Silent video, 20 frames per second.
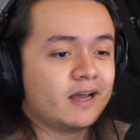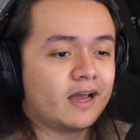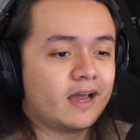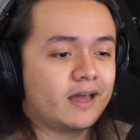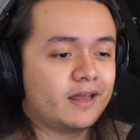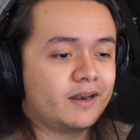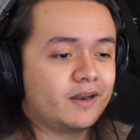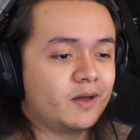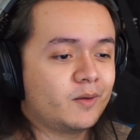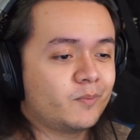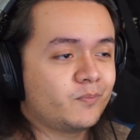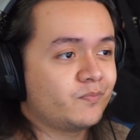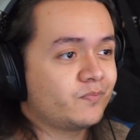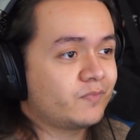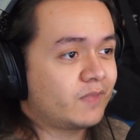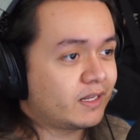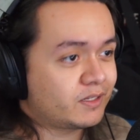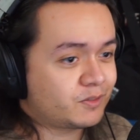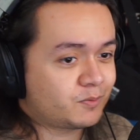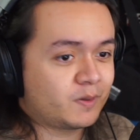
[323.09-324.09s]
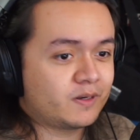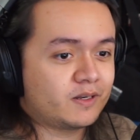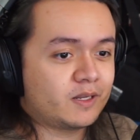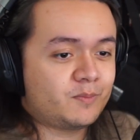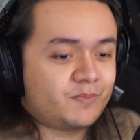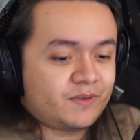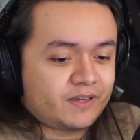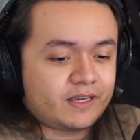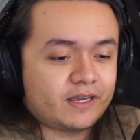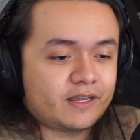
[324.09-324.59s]
And um, that's when they
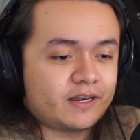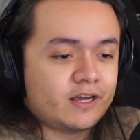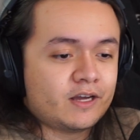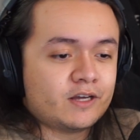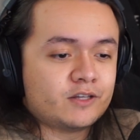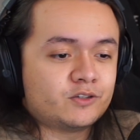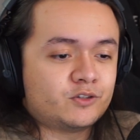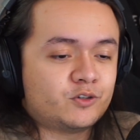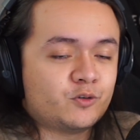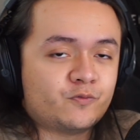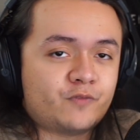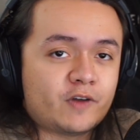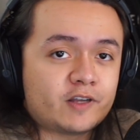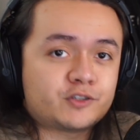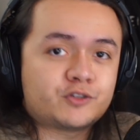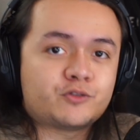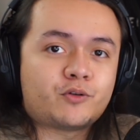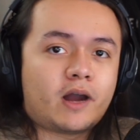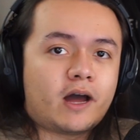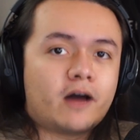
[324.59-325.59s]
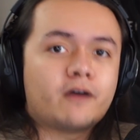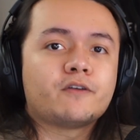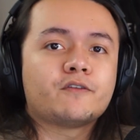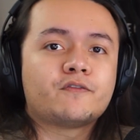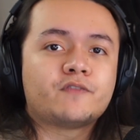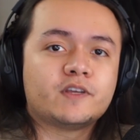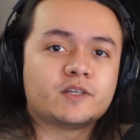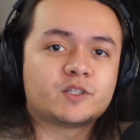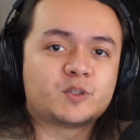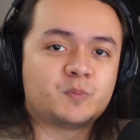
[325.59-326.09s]
begin to venture out
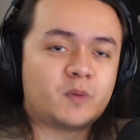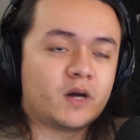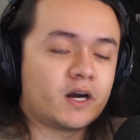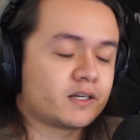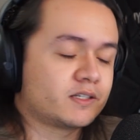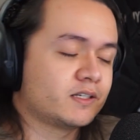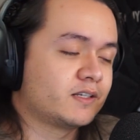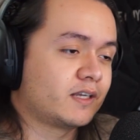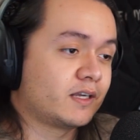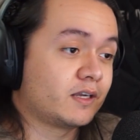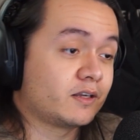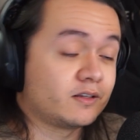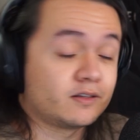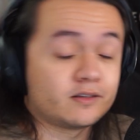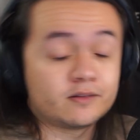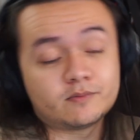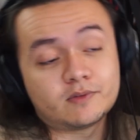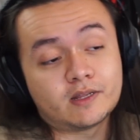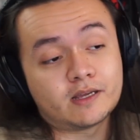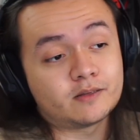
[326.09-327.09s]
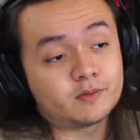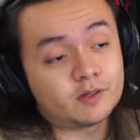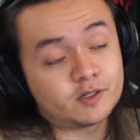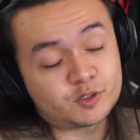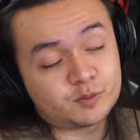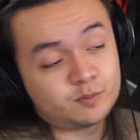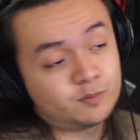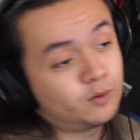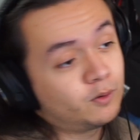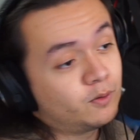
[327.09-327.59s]
of this box and they like
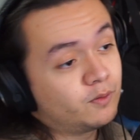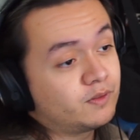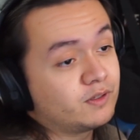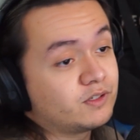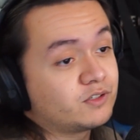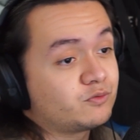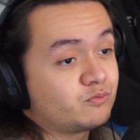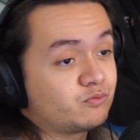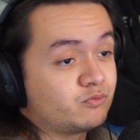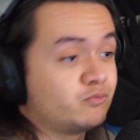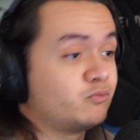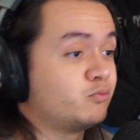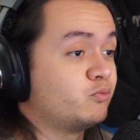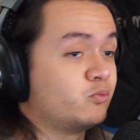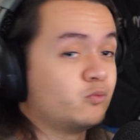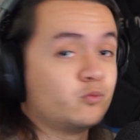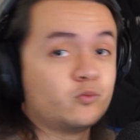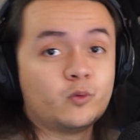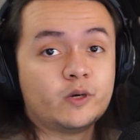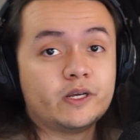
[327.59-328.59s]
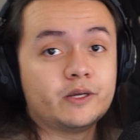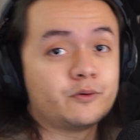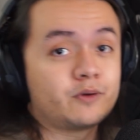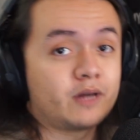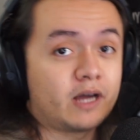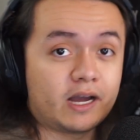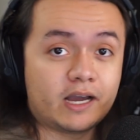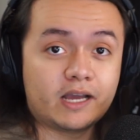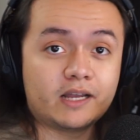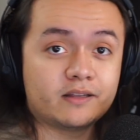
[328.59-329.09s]
explore this weird
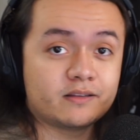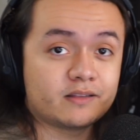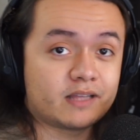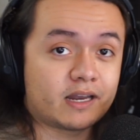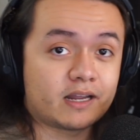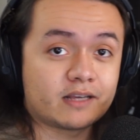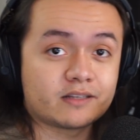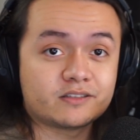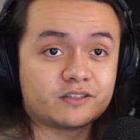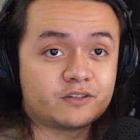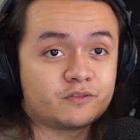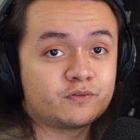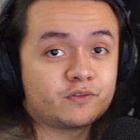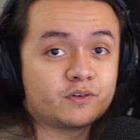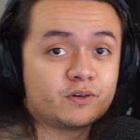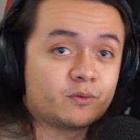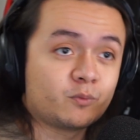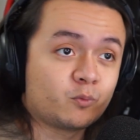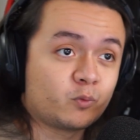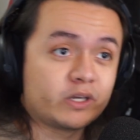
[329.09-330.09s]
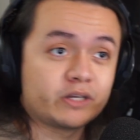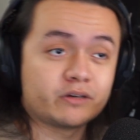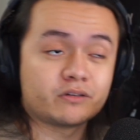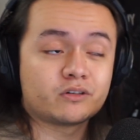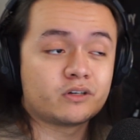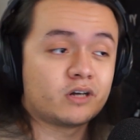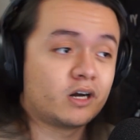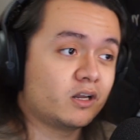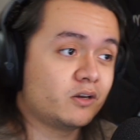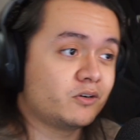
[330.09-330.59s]
island that has different
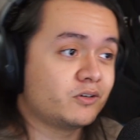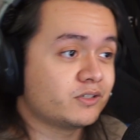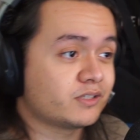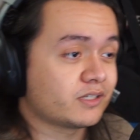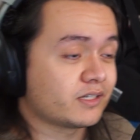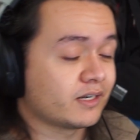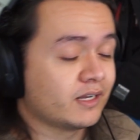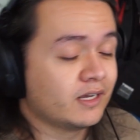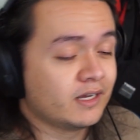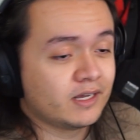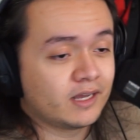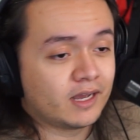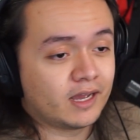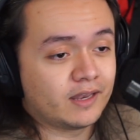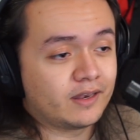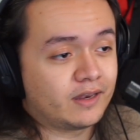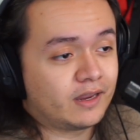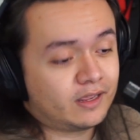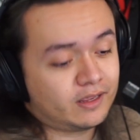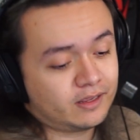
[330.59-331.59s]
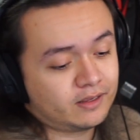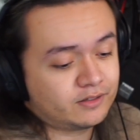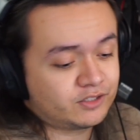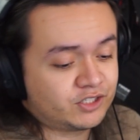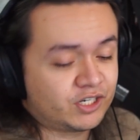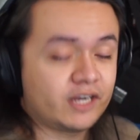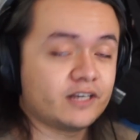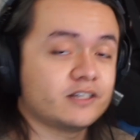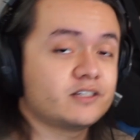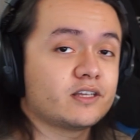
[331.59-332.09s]
weird colors and and they
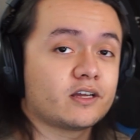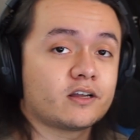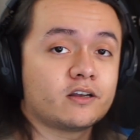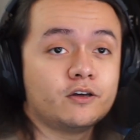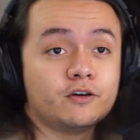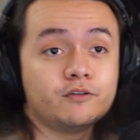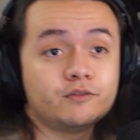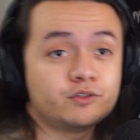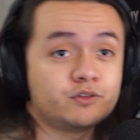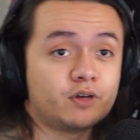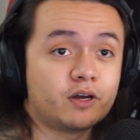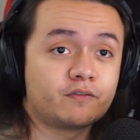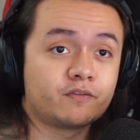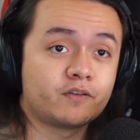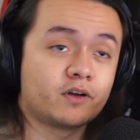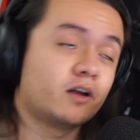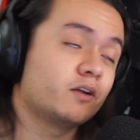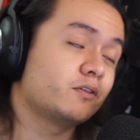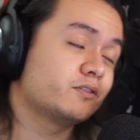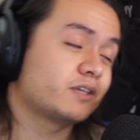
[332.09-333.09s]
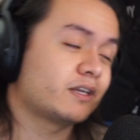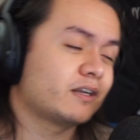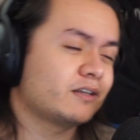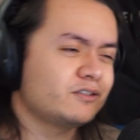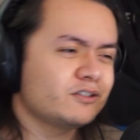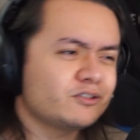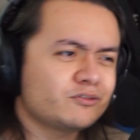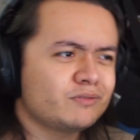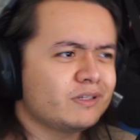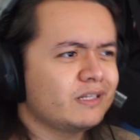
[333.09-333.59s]
change their clothes to have colors and i
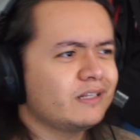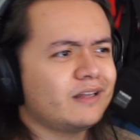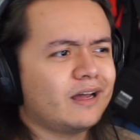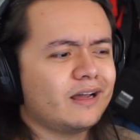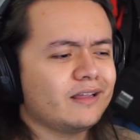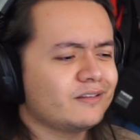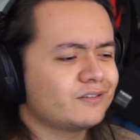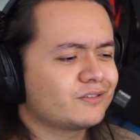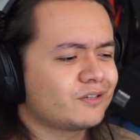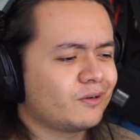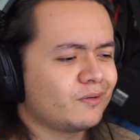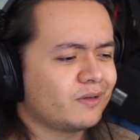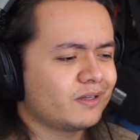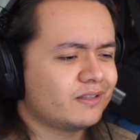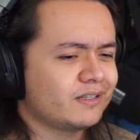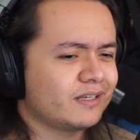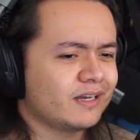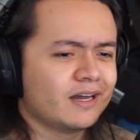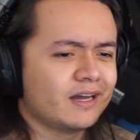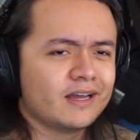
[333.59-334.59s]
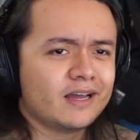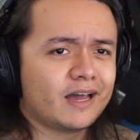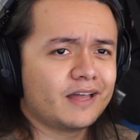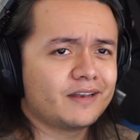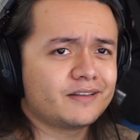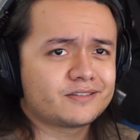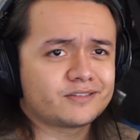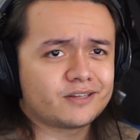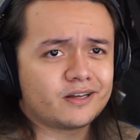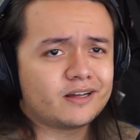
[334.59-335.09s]
just really like this whole idea and
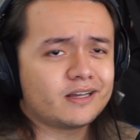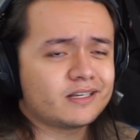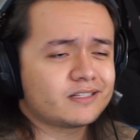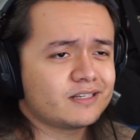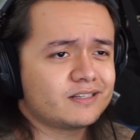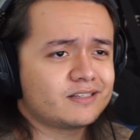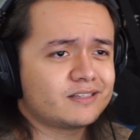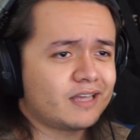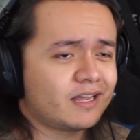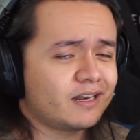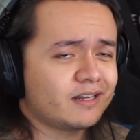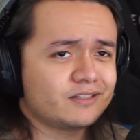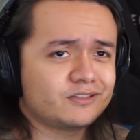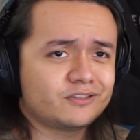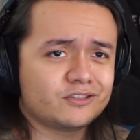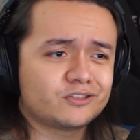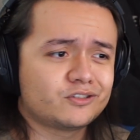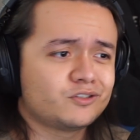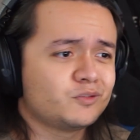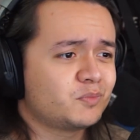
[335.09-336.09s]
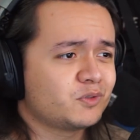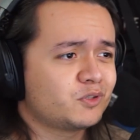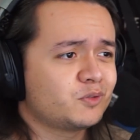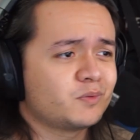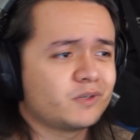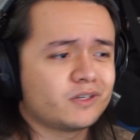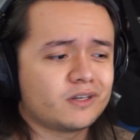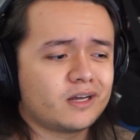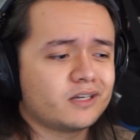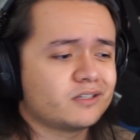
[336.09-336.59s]
the song as i said is just super
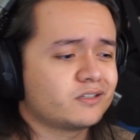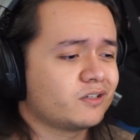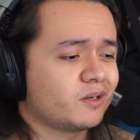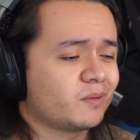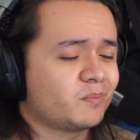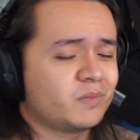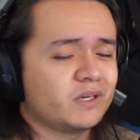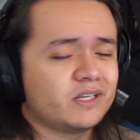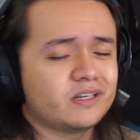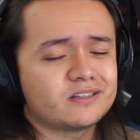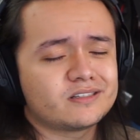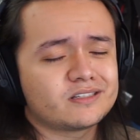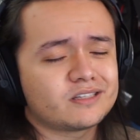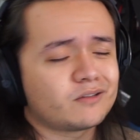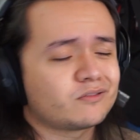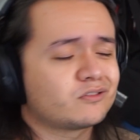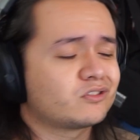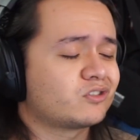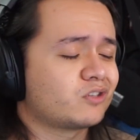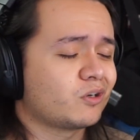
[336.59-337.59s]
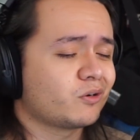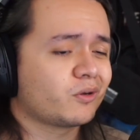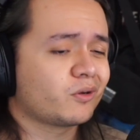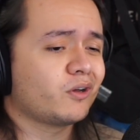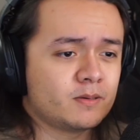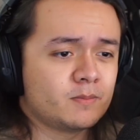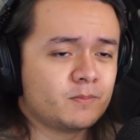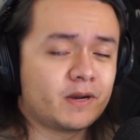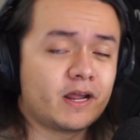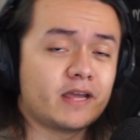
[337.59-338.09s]
super nice and upbeat it sounds so
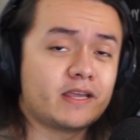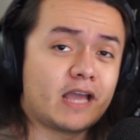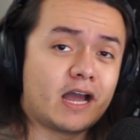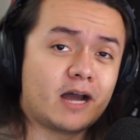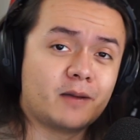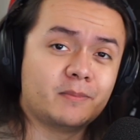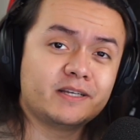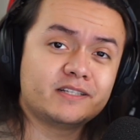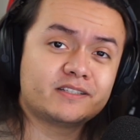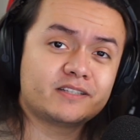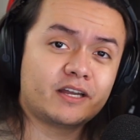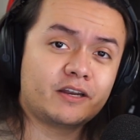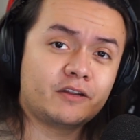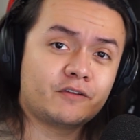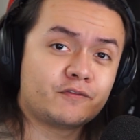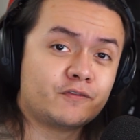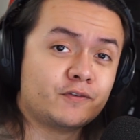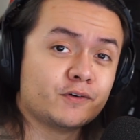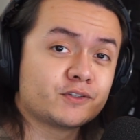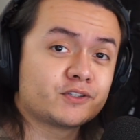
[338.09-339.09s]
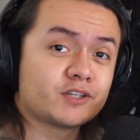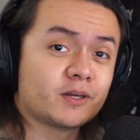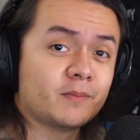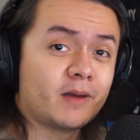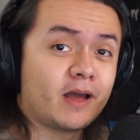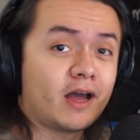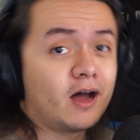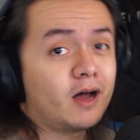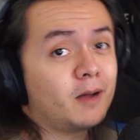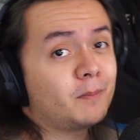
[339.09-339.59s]
good but uh, yeah i'm excited for some
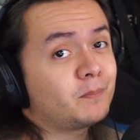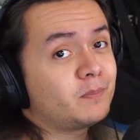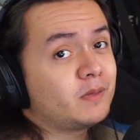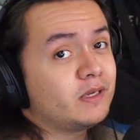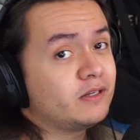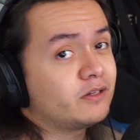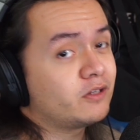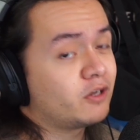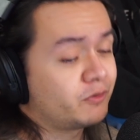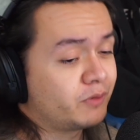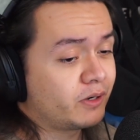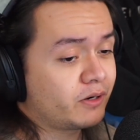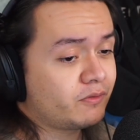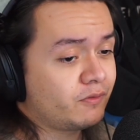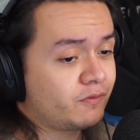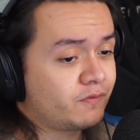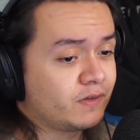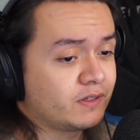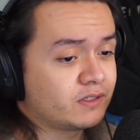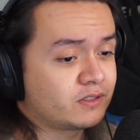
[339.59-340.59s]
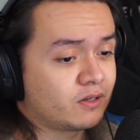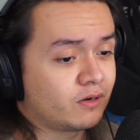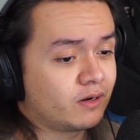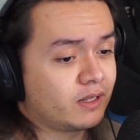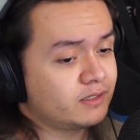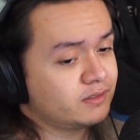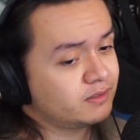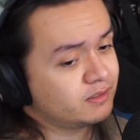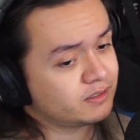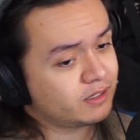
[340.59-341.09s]
uh, upbeat choreography so
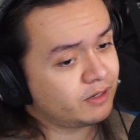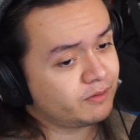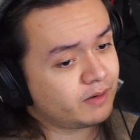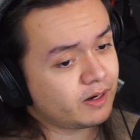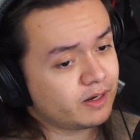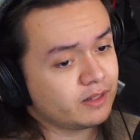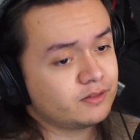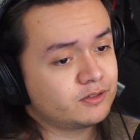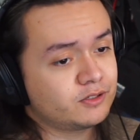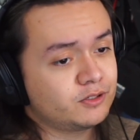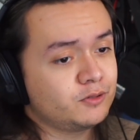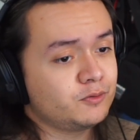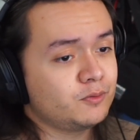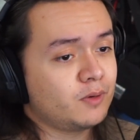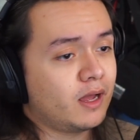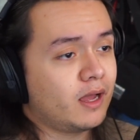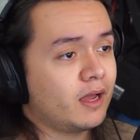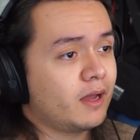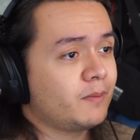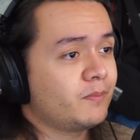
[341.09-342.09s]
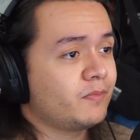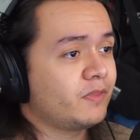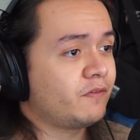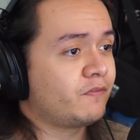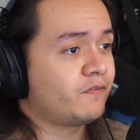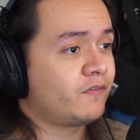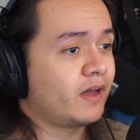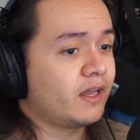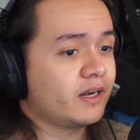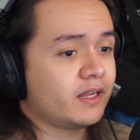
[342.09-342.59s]
let's just get right into um, the
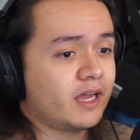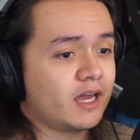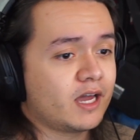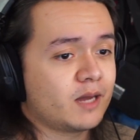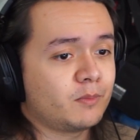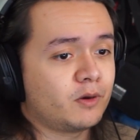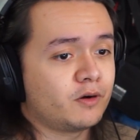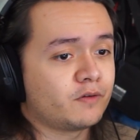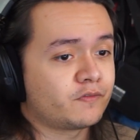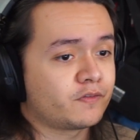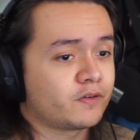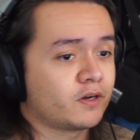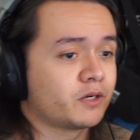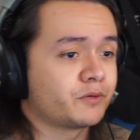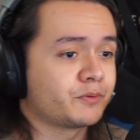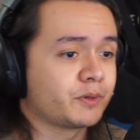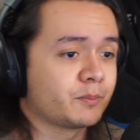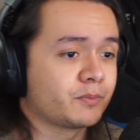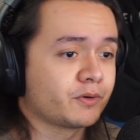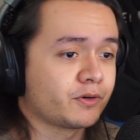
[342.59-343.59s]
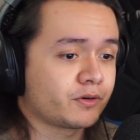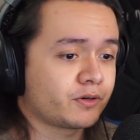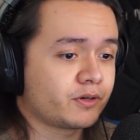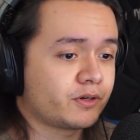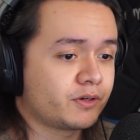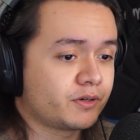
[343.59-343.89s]
fan cam of coloring book